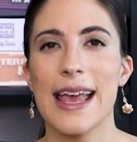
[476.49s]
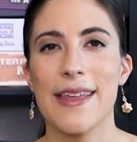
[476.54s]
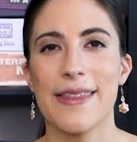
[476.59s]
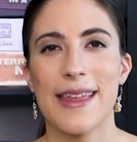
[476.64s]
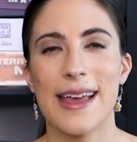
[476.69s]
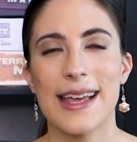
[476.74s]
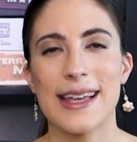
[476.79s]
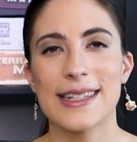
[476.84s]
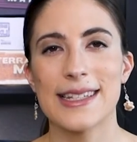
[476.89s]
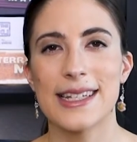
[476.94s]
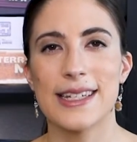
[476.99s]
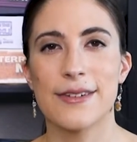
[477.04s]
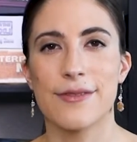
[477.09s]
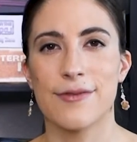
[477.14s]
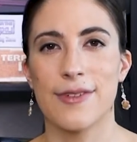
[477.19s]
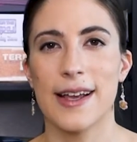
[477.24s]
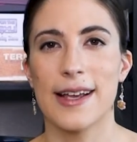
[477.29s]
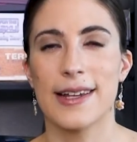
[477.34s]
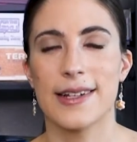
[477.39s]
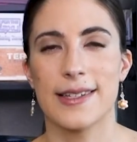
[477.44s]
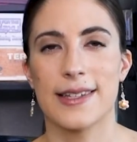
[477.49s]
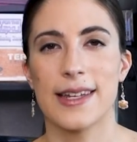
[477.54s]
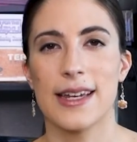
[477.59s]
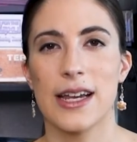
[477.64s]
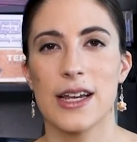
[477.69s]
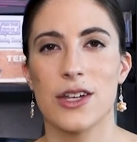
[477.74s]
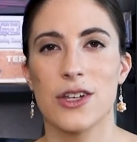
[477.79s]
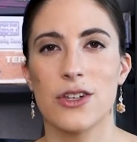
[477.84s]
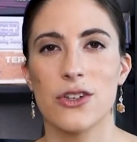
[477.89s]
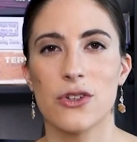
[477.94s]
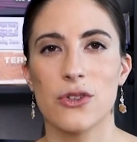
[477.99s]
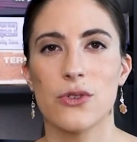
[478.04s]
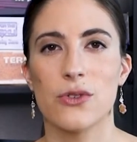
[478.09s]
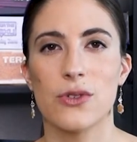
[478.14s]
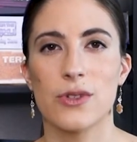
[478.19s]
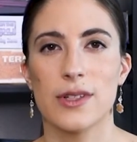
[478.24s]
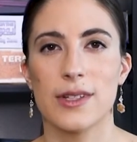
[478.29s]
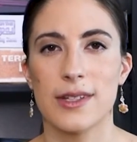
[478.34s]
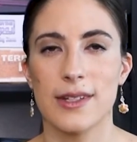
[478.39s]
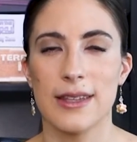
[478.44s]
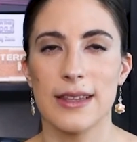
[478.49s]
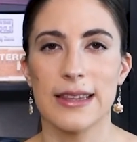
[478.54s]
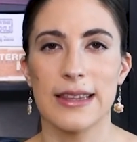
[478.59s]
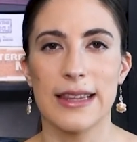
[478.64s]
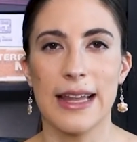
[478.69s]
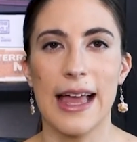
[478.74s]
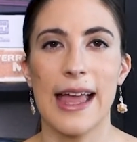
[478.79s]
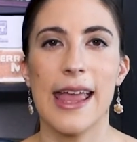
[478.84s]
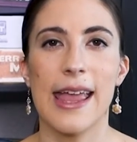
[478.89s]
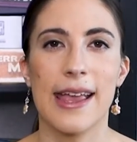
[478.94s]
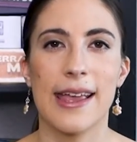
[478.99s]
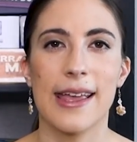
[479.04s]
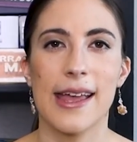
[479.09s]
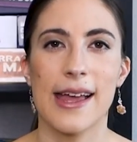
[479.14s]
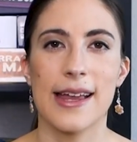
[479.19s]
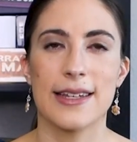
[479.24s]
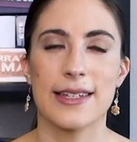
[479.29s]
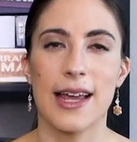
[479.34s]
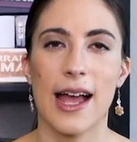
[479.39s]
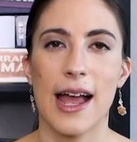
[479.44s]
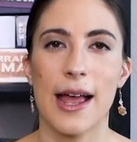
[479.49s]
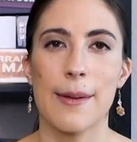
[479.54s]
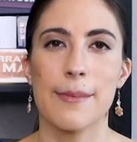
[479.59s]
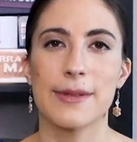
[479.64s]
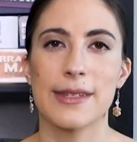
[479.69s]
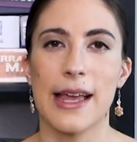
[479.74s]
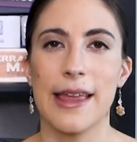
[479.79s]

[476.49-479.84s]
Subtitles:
That is a device that I do like at times.